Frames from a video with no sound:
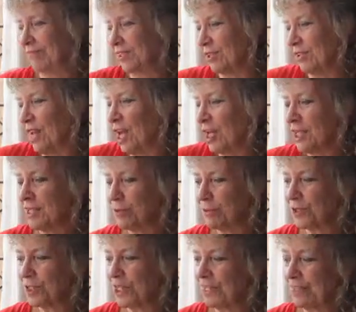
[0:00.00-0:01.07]
sort of lines to
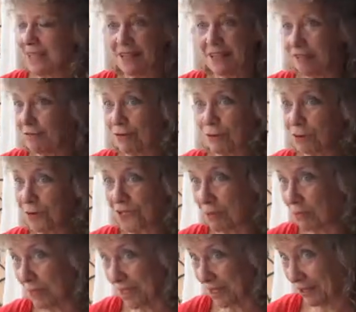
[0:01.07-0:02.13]
put in, then of course
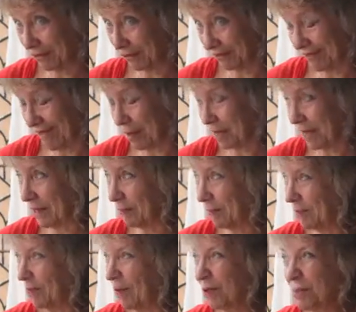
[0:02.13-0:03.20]
they'd come in,
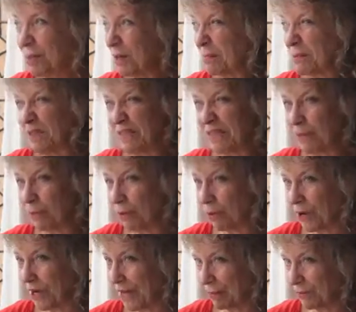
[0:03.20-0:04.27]
but most people in the end were
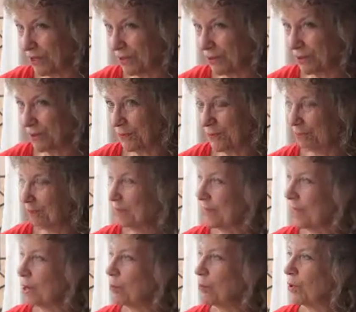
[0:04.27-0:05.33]
quite happy to
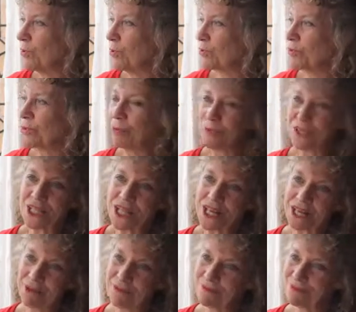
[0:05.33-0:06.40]
work with what was
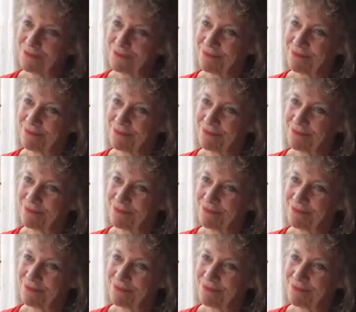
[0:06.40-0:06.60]
there.